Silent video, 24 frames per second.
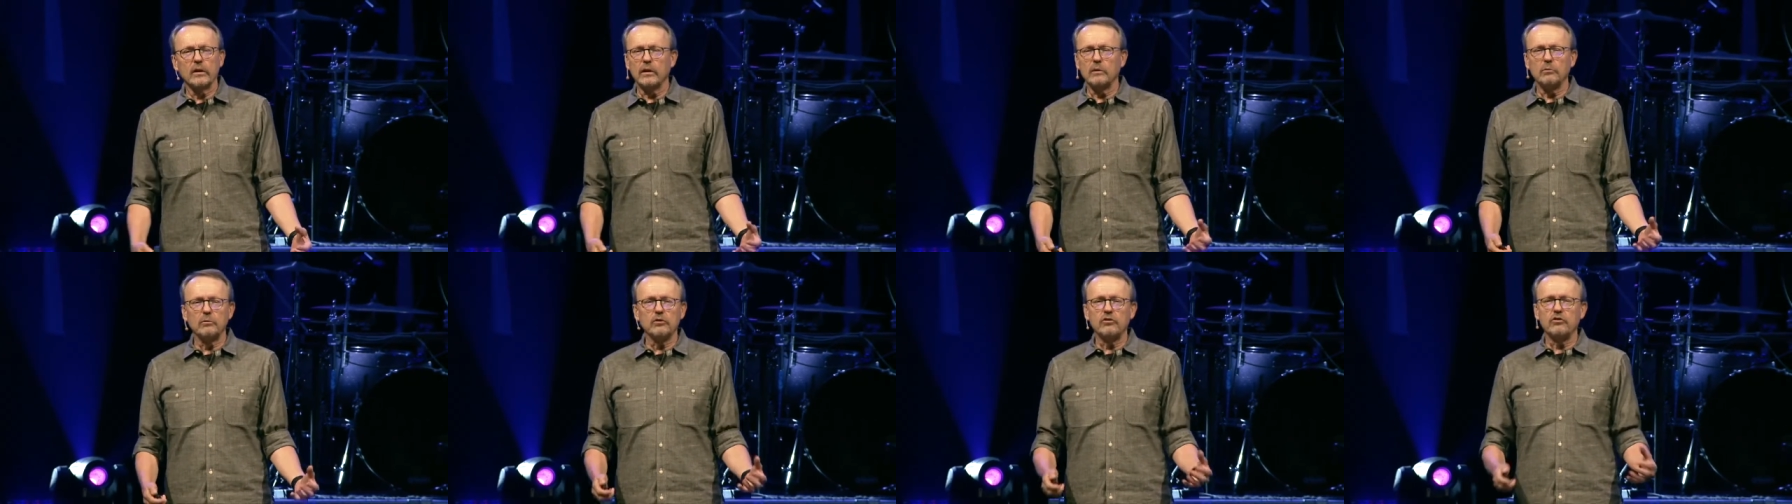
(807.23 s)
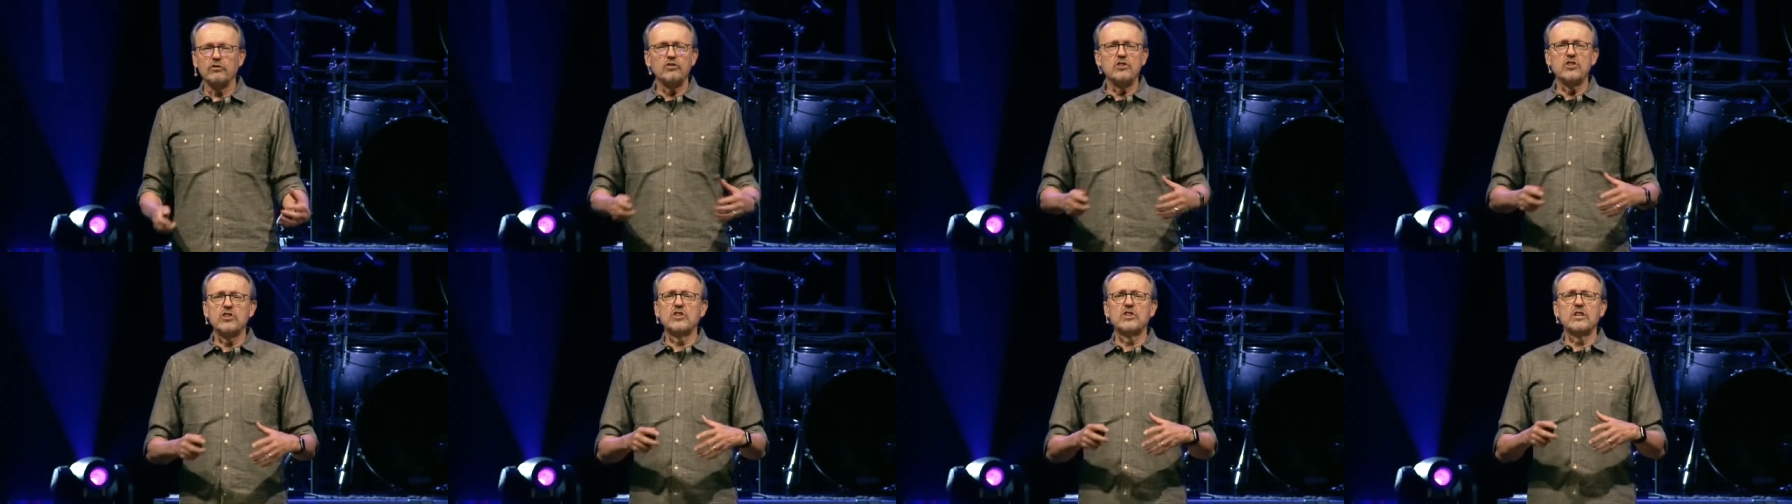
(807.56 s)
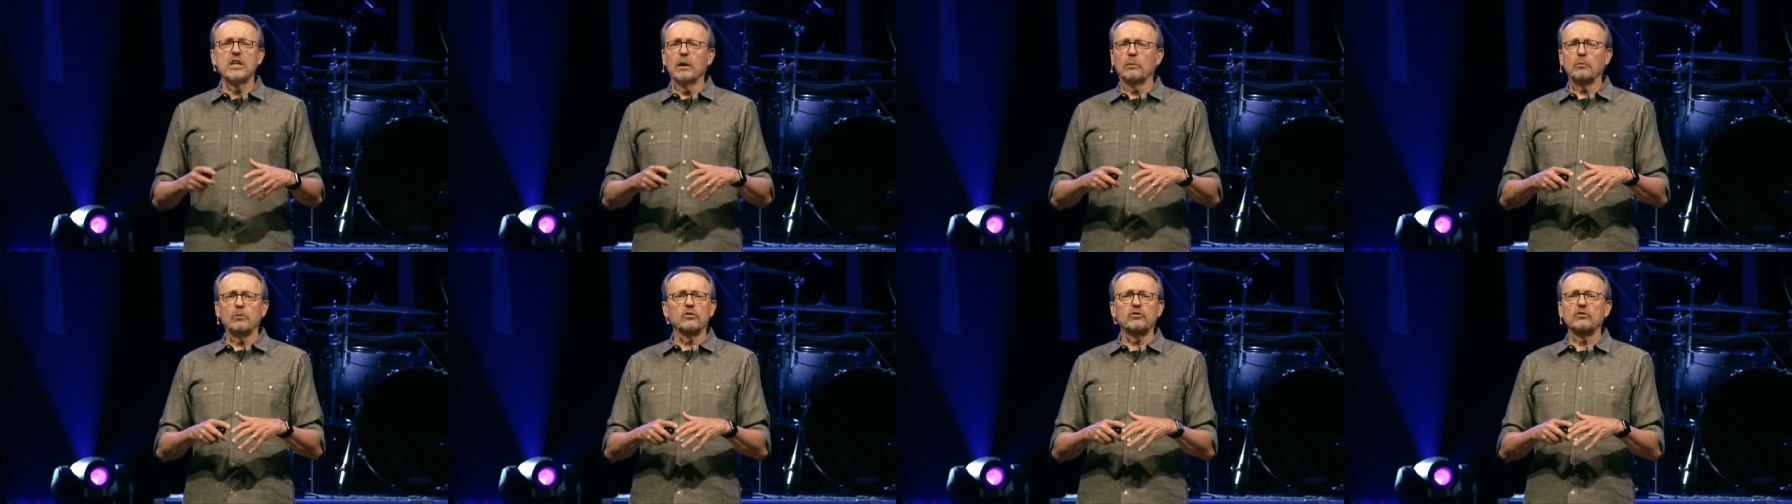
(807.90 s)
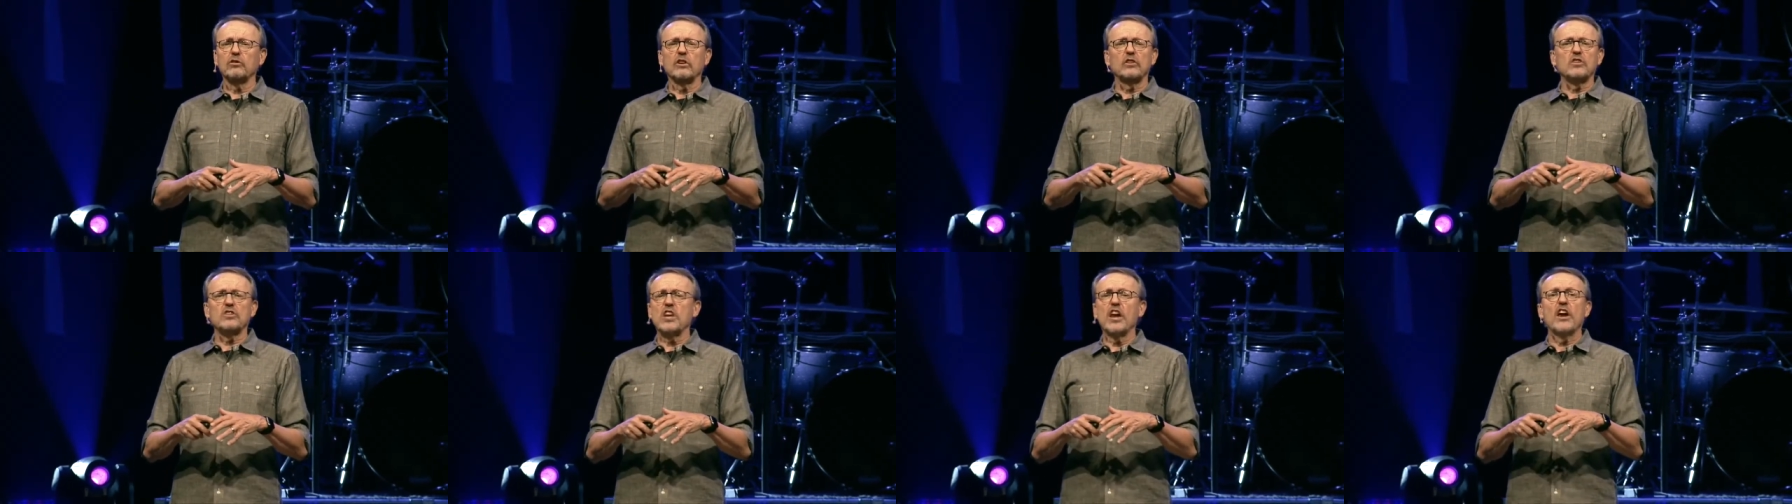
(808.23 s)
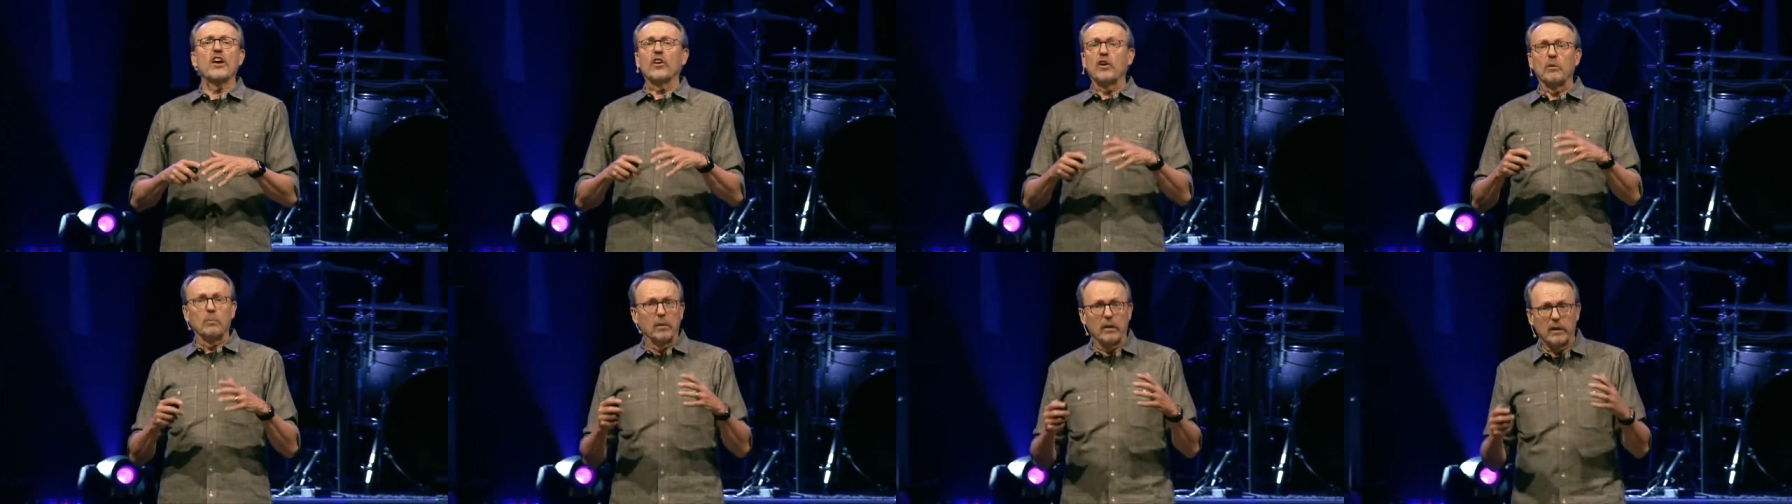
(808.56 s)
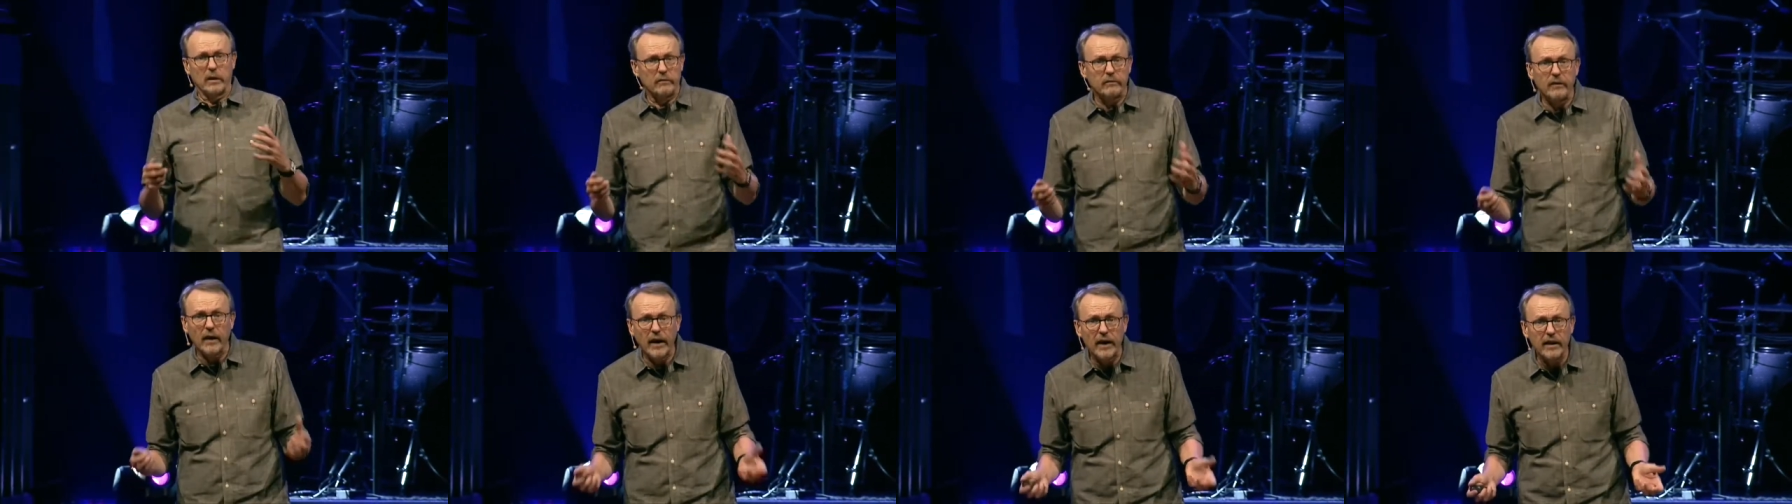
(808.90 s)
that was terrible
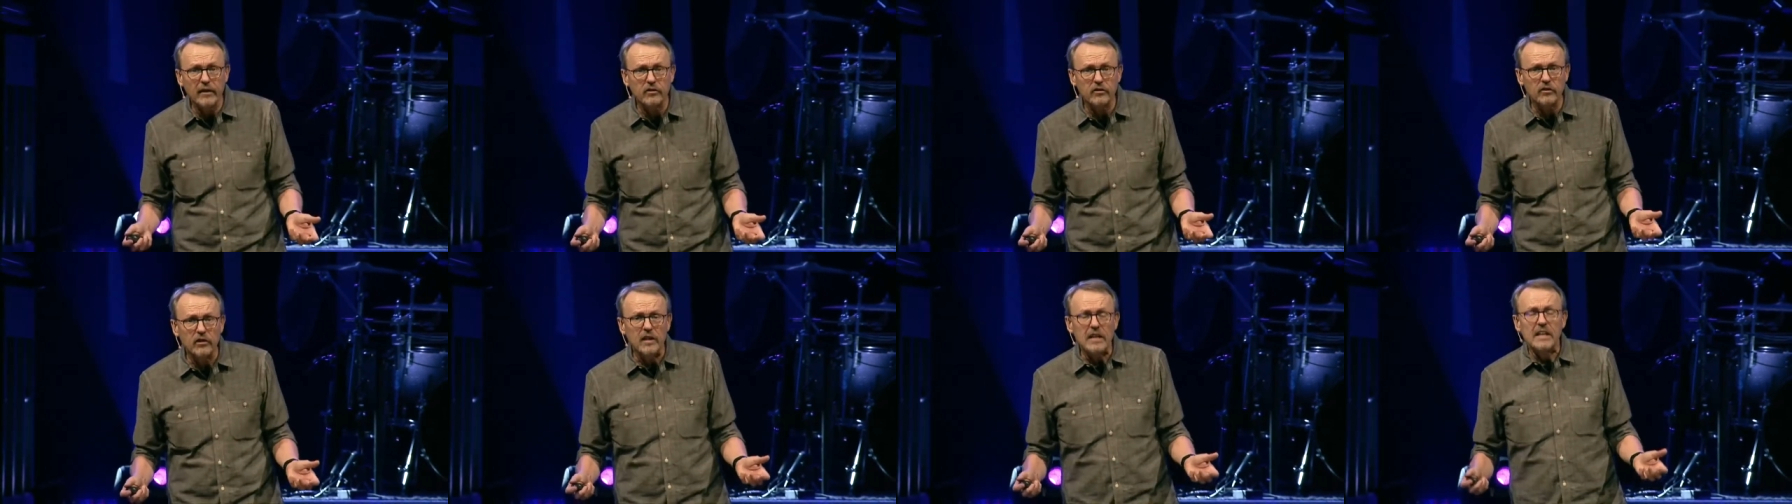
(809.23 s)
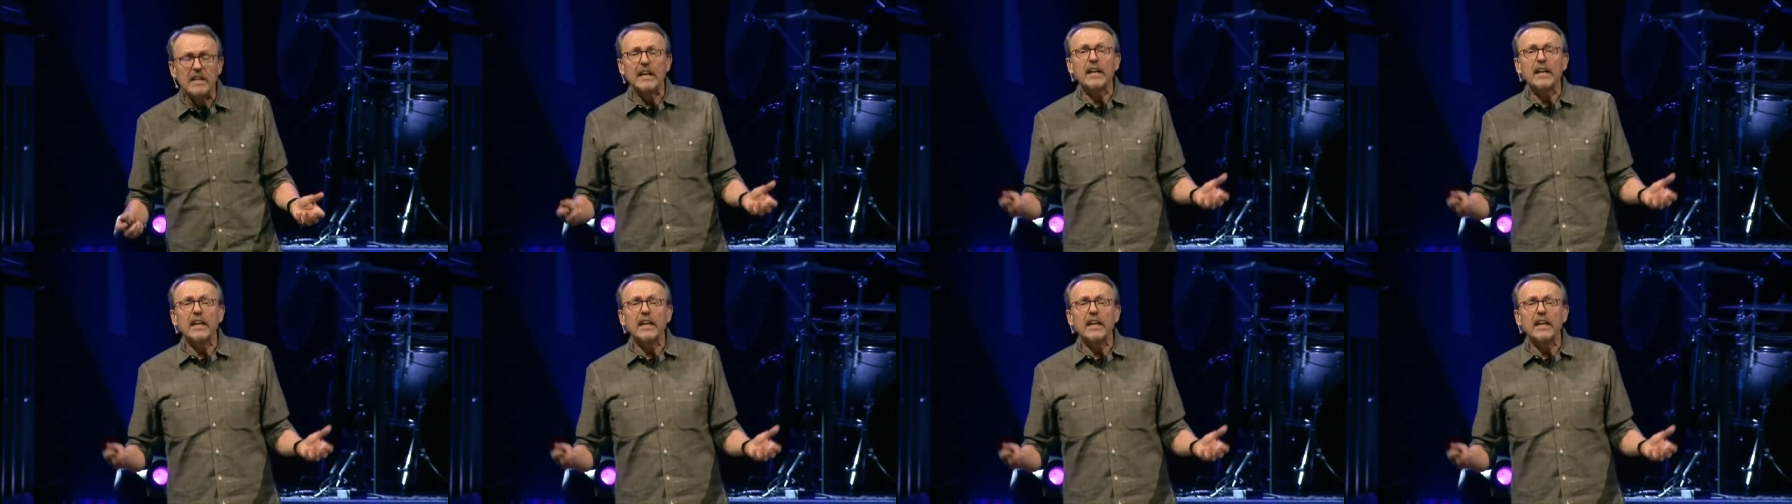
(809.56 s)
advice.